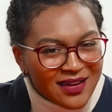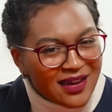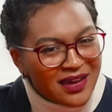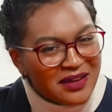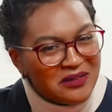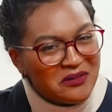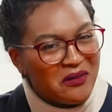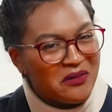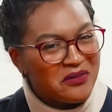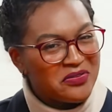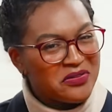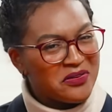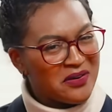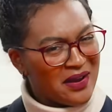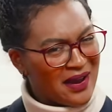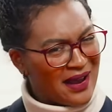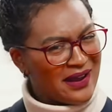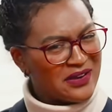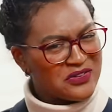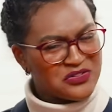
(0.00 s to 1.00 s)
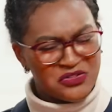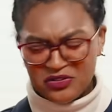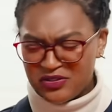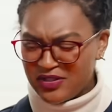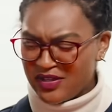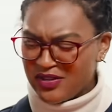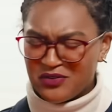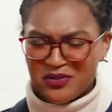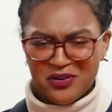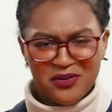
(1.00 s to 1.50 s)
And are there actually
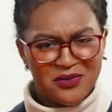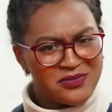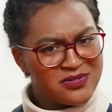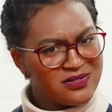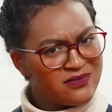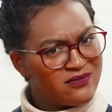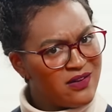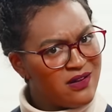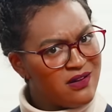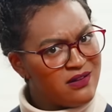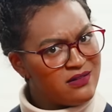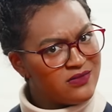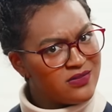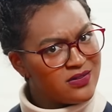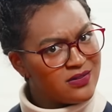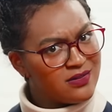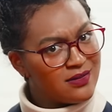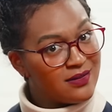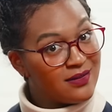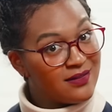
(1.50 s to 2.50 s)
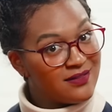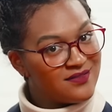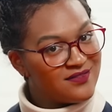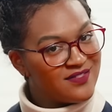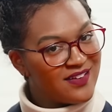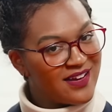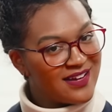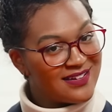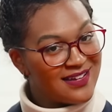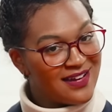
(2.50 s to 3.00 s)
crows involved?
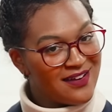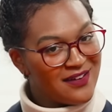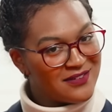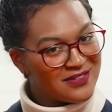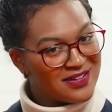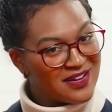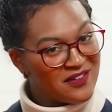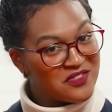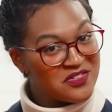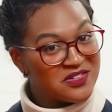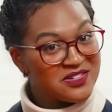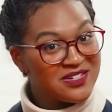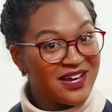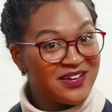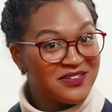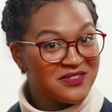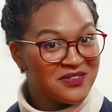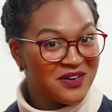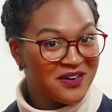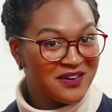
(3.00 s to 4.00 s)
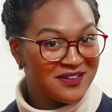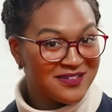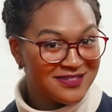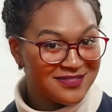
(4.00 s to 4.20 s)
Find out after the title card.